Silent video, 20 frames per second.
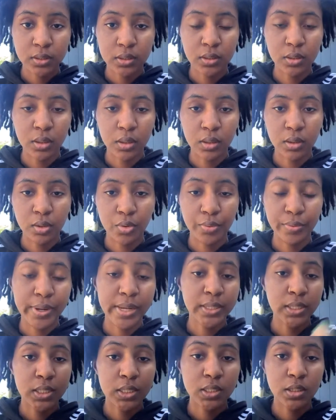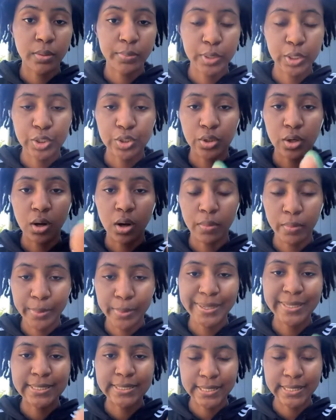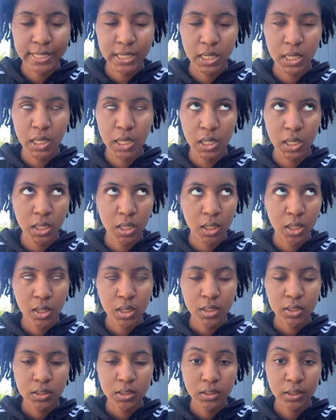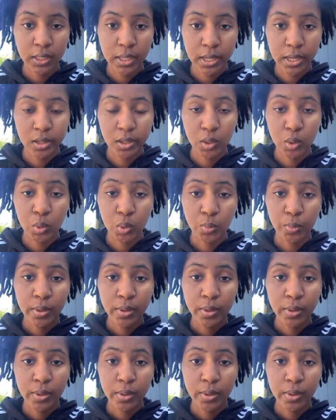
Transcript: to create this comedogenic scale,